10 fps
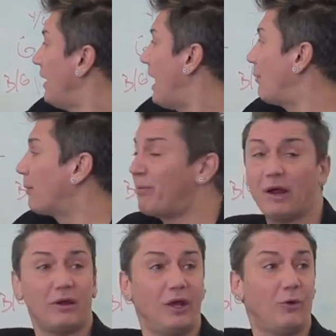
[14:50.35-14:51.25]
and we're
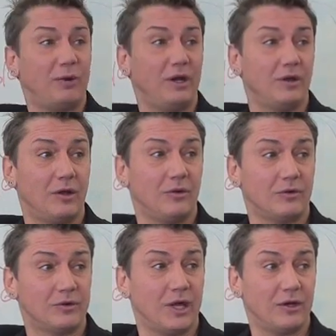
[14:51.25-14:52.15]
barely opening the
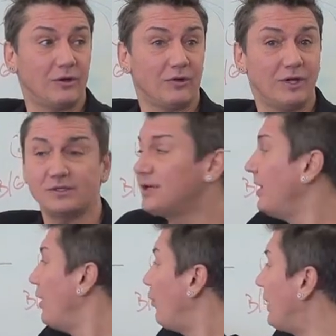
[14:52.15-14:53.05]
cuticle 10 degrees,
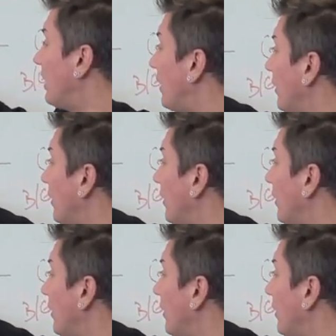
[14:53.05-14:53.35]
we can